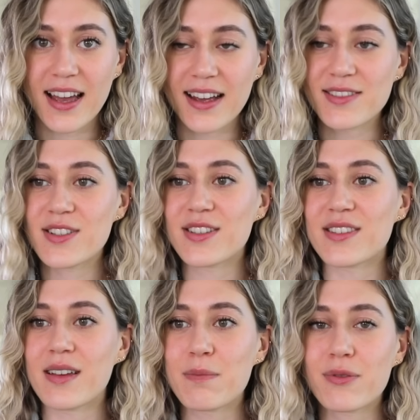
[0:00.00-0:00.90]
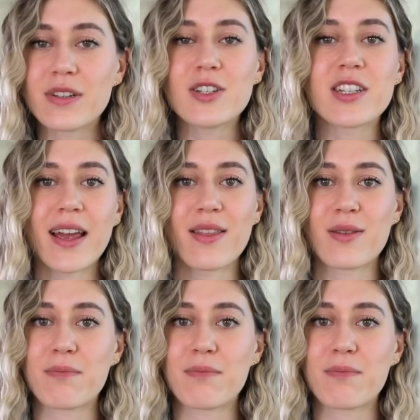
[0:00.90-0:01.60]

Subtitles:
and just appreciate the